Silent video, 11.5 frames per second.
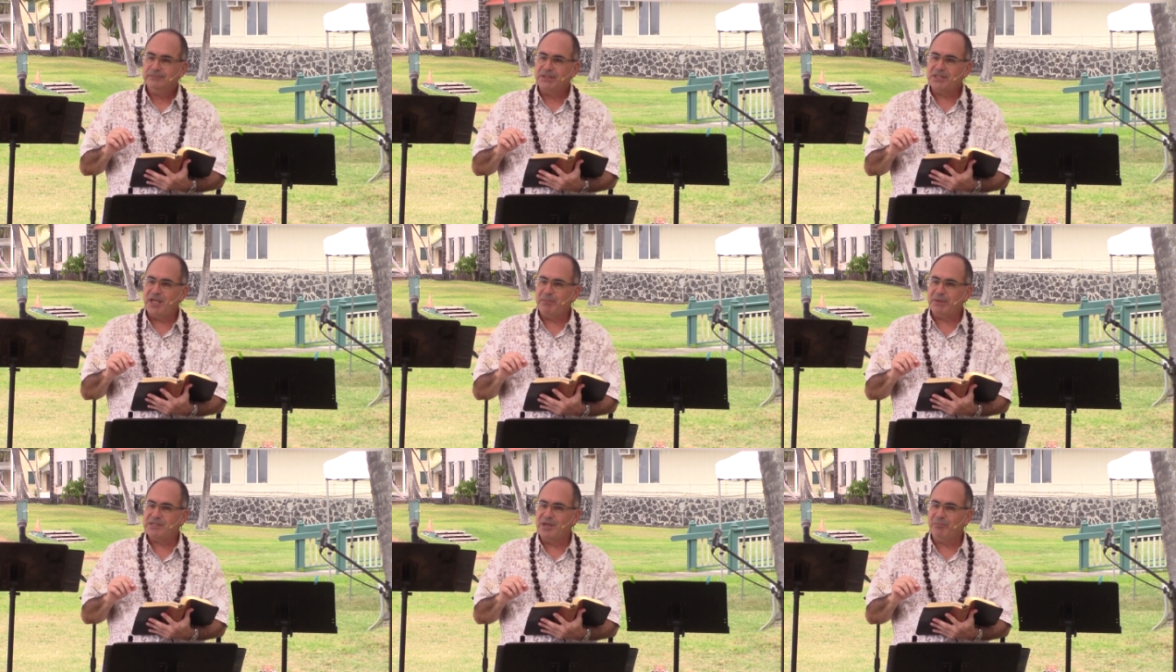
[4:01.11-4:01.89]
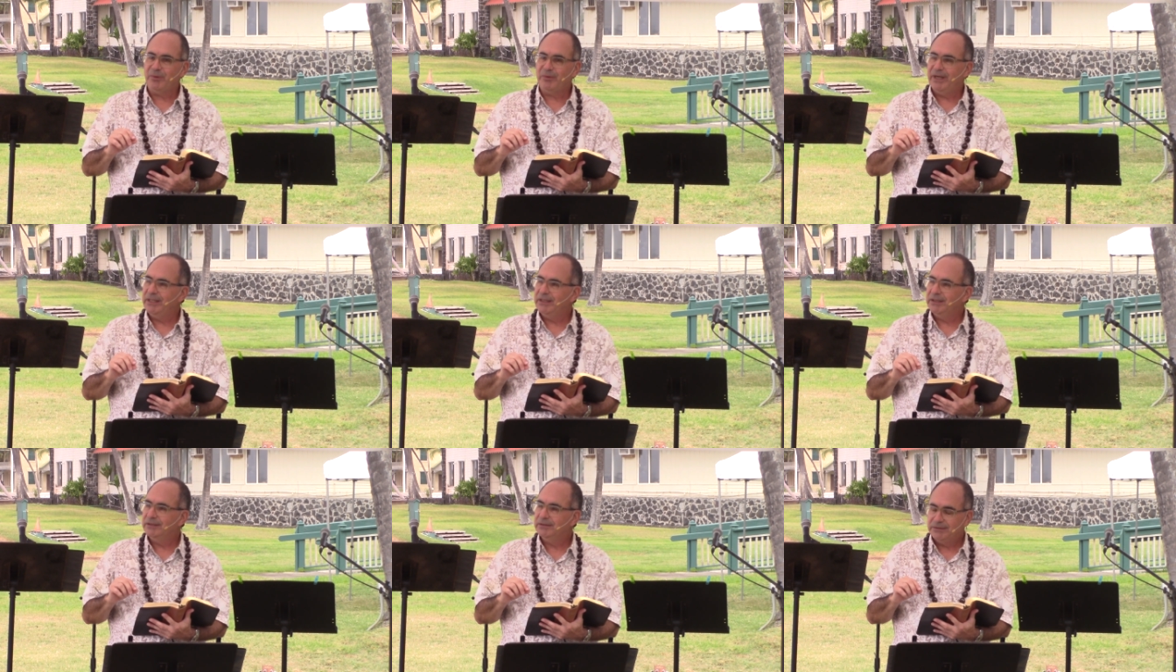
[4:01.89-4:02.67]
Let's keep it simple, right?
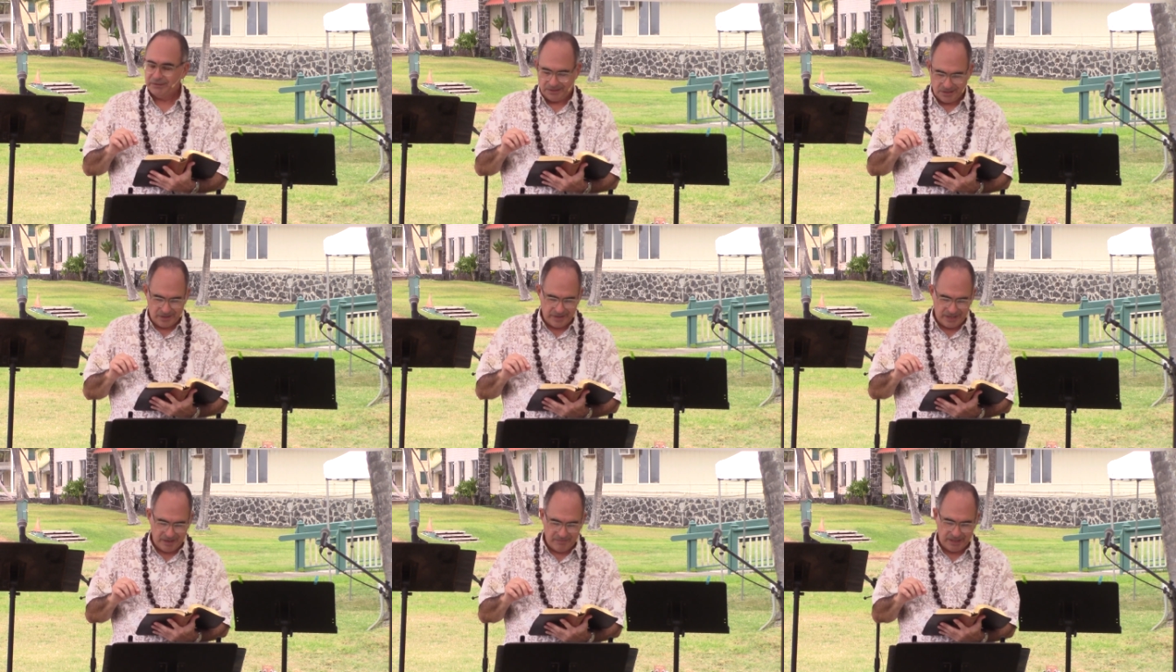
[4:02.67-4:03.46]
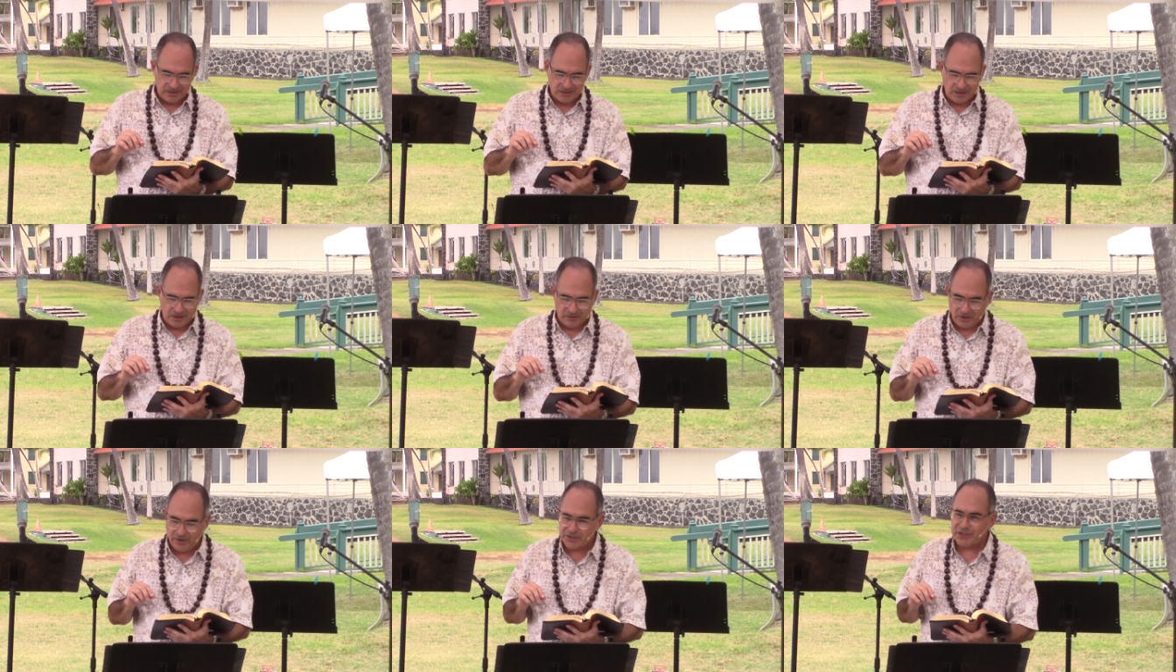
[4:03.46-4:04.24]
All right, amen. So
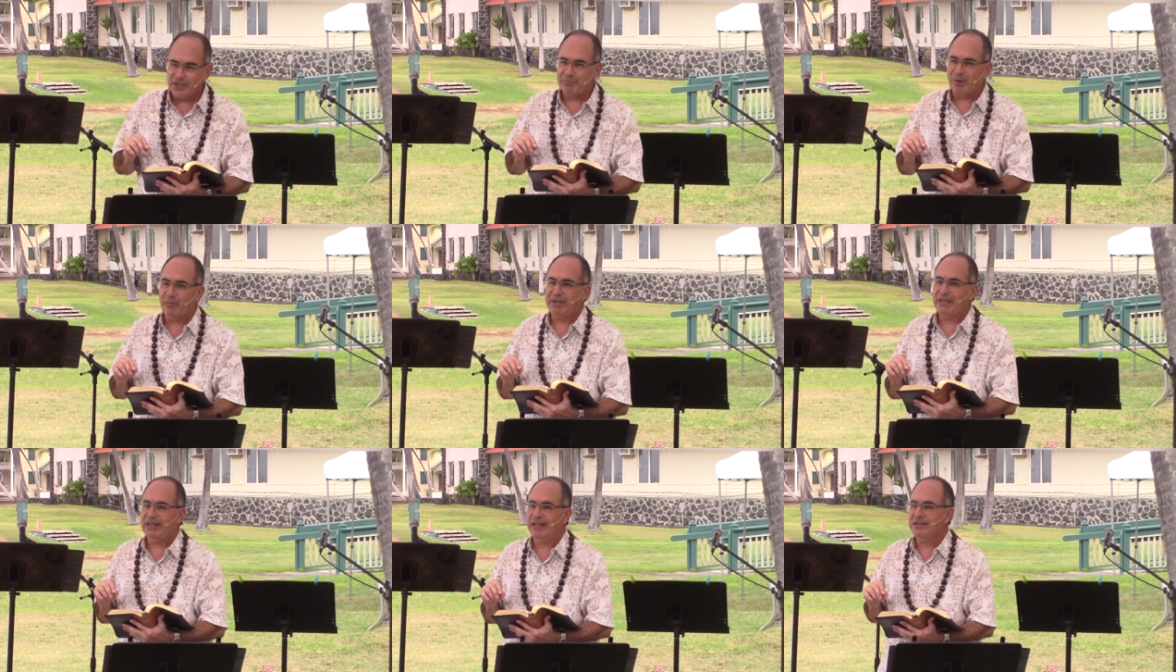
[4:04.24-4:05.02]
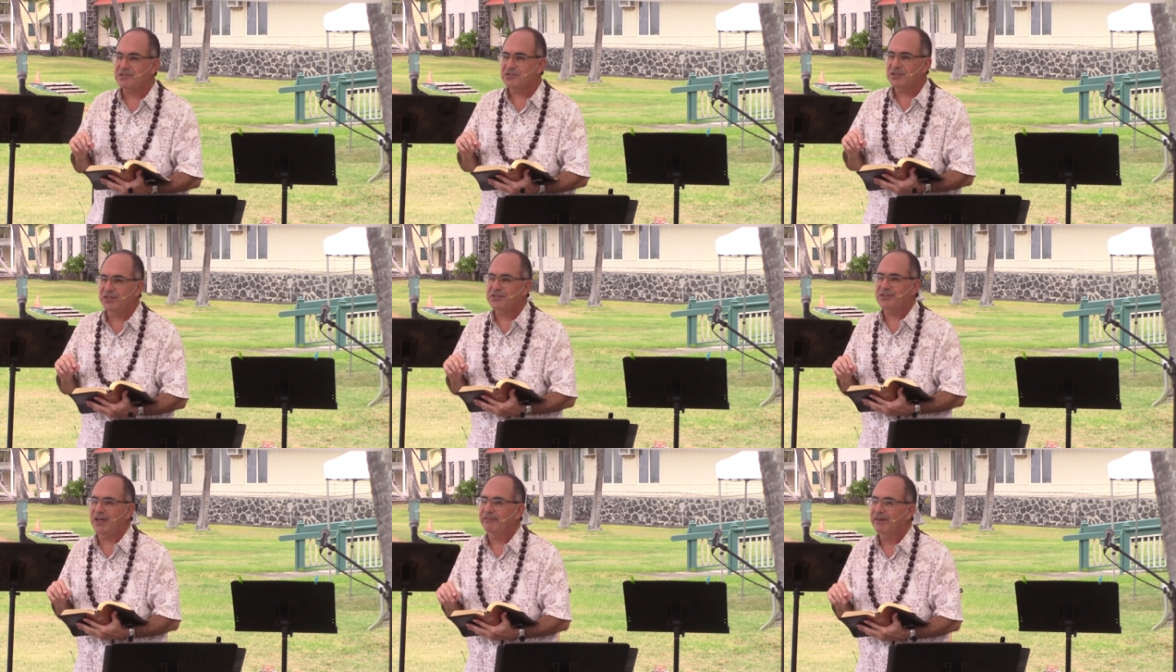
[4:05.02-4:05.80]
don't go to sleep on me today. This is good
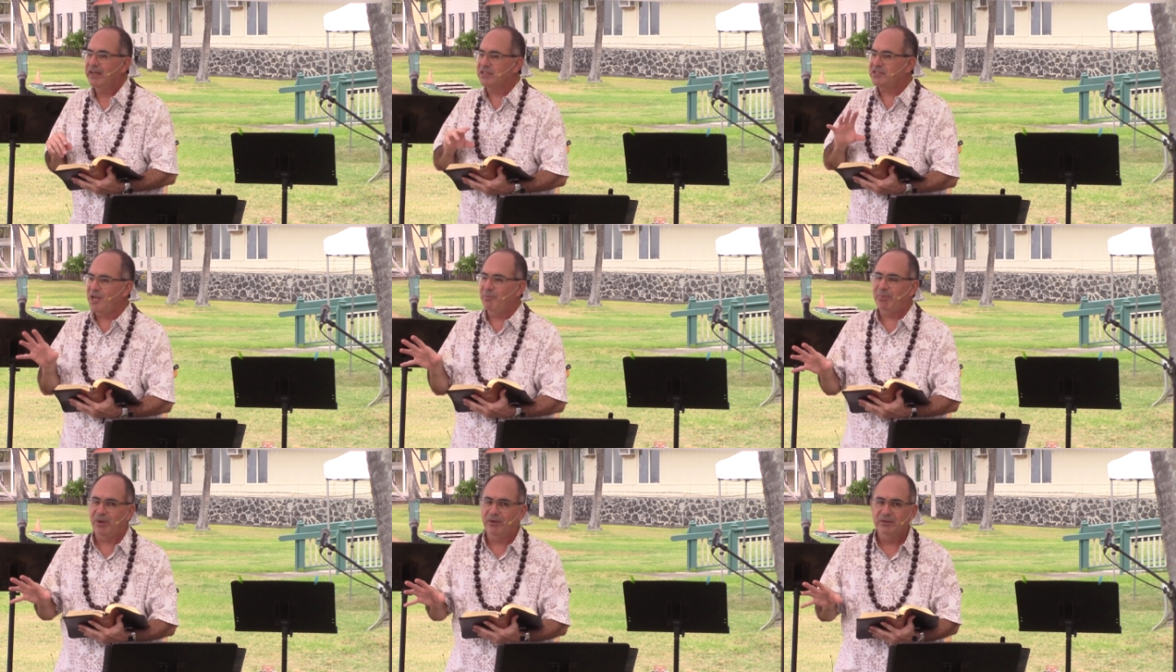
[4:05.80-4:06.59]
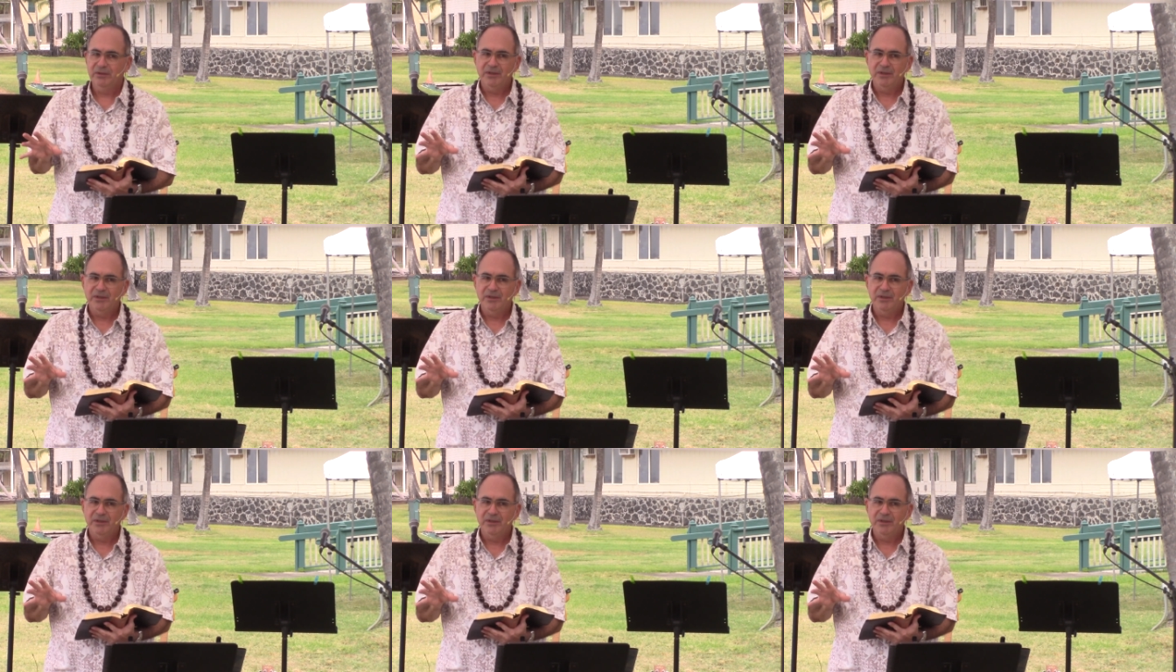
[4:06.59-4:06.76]
stuff. It's simple,